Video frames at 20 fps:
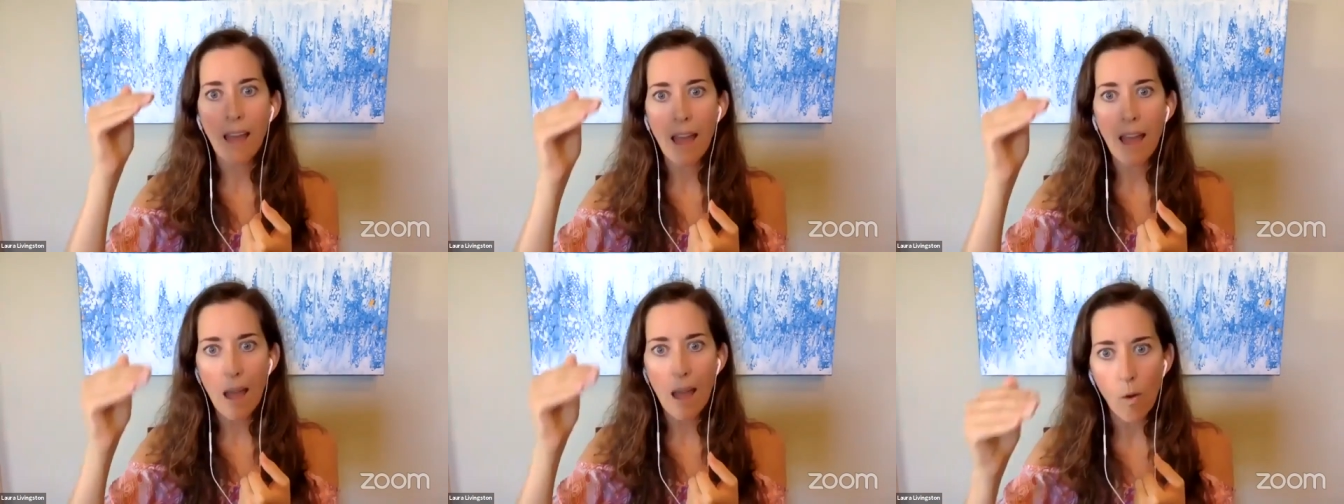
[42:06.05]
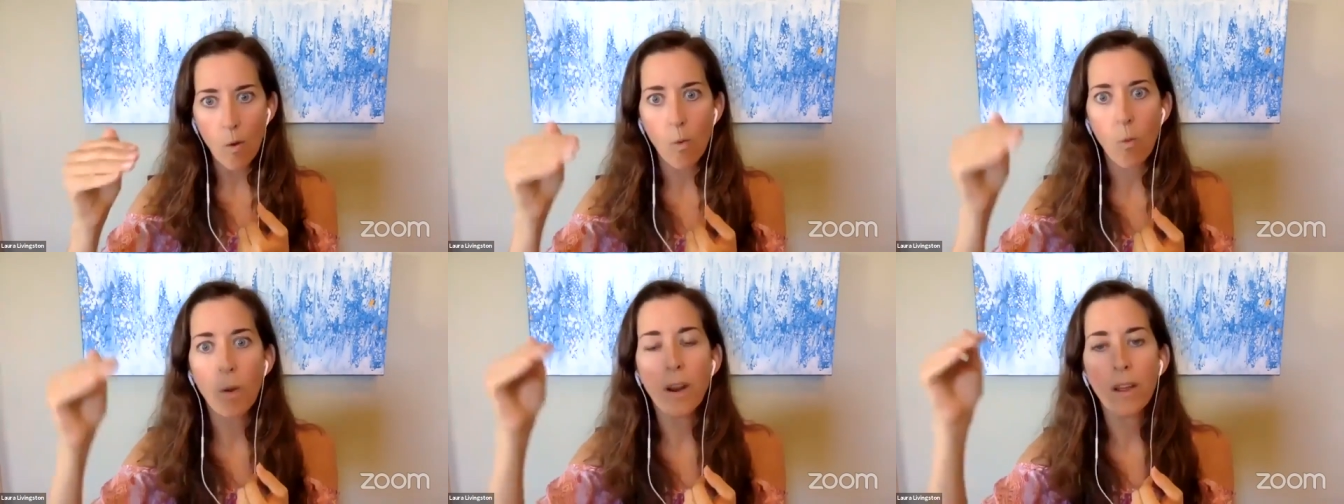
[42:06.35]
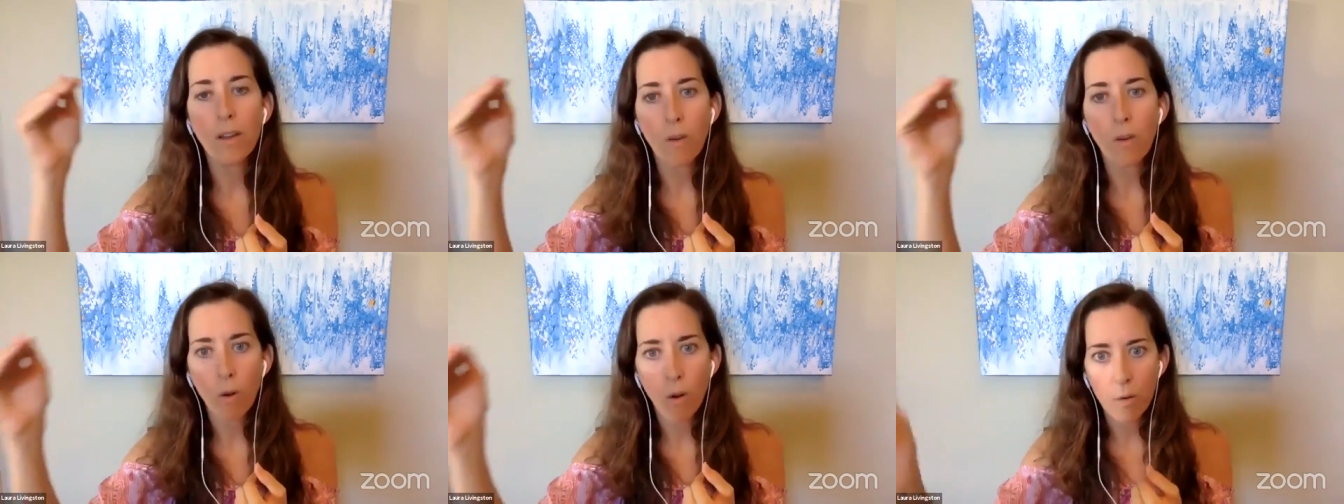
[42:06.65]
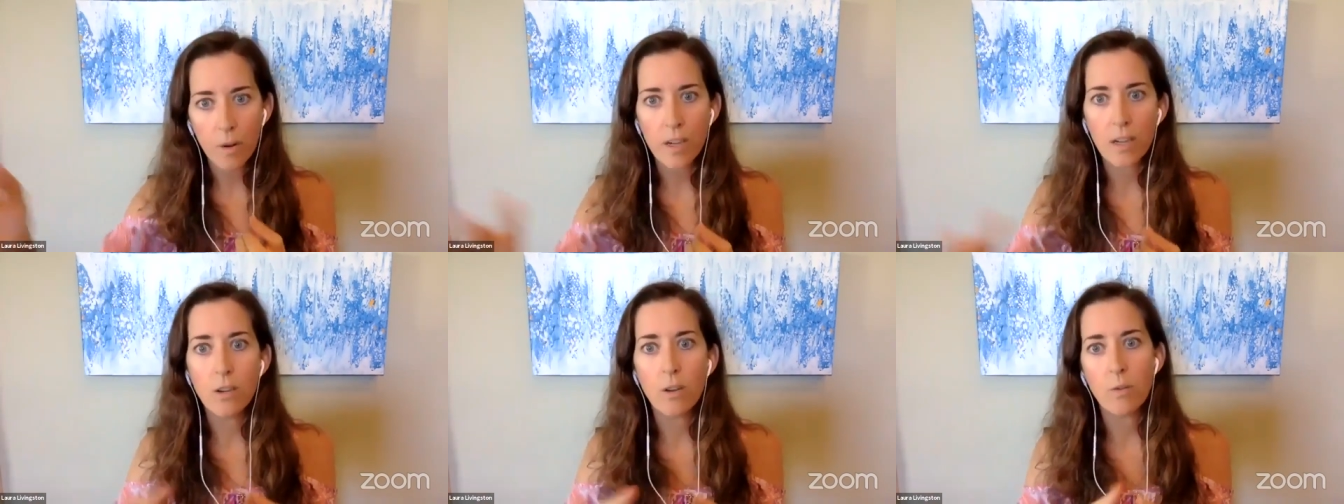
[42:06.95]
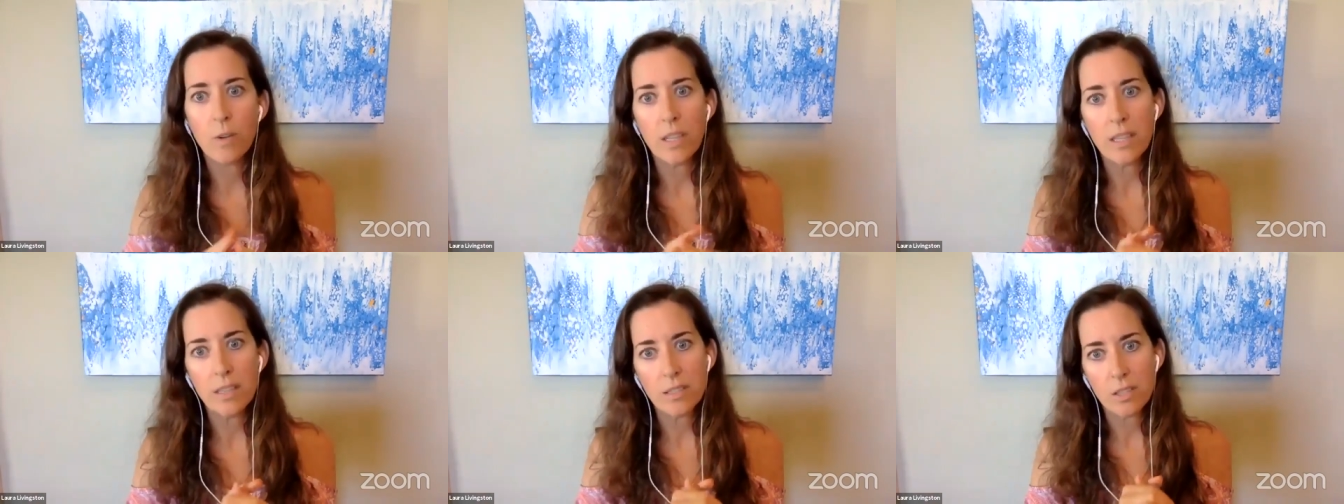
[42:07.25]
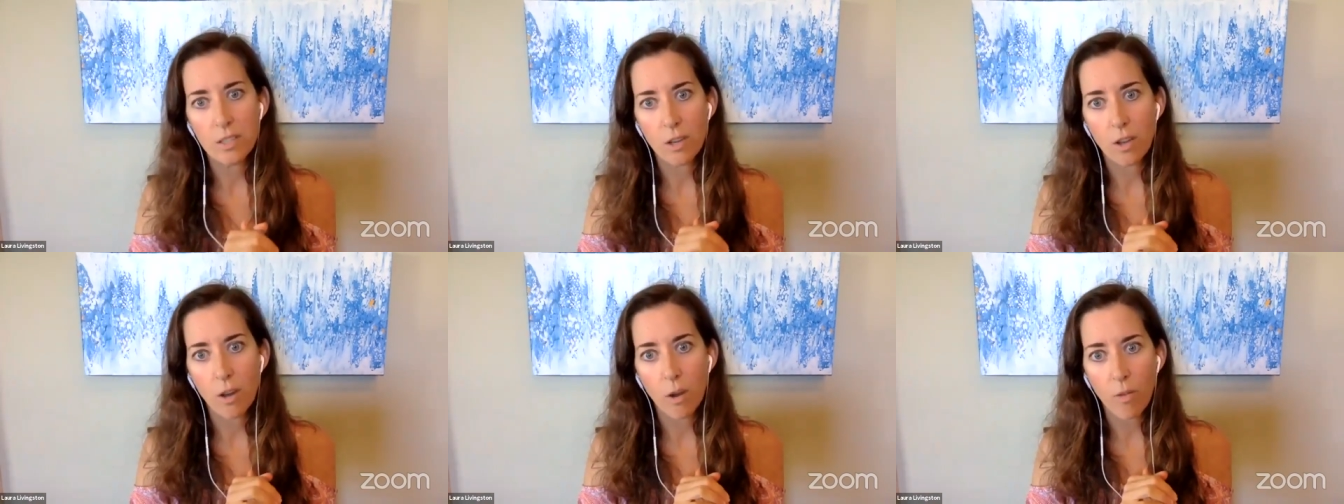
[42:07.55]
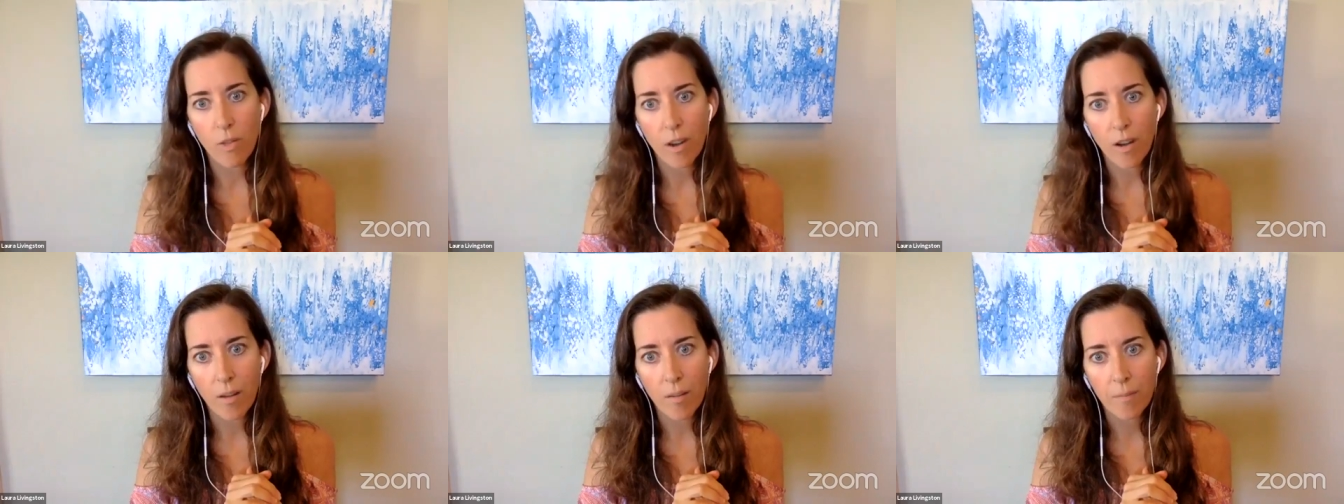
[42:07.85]
out what I already know needs to go
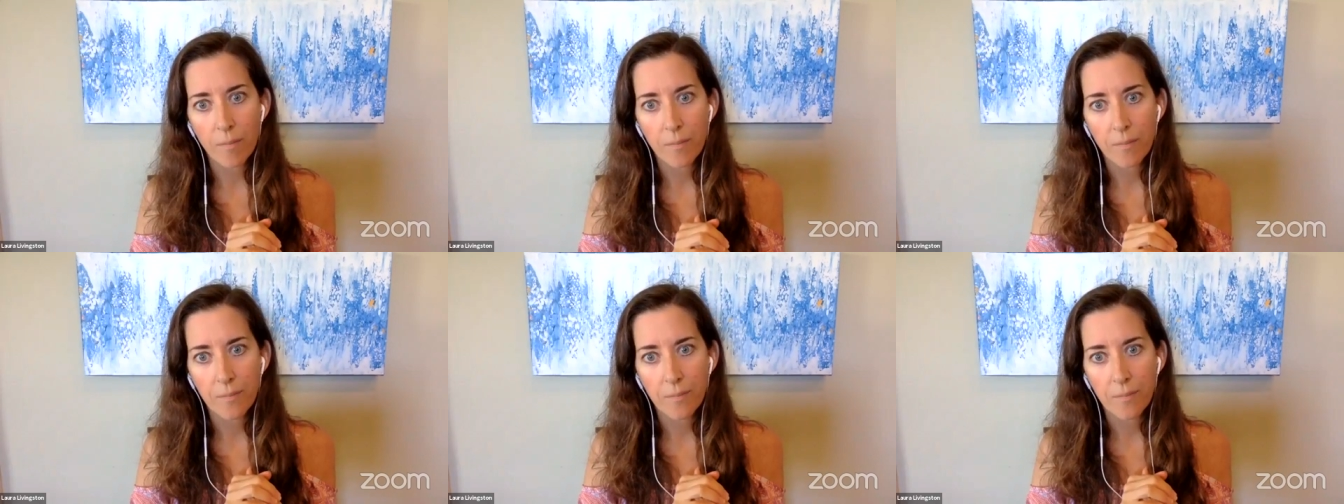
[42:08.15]
there.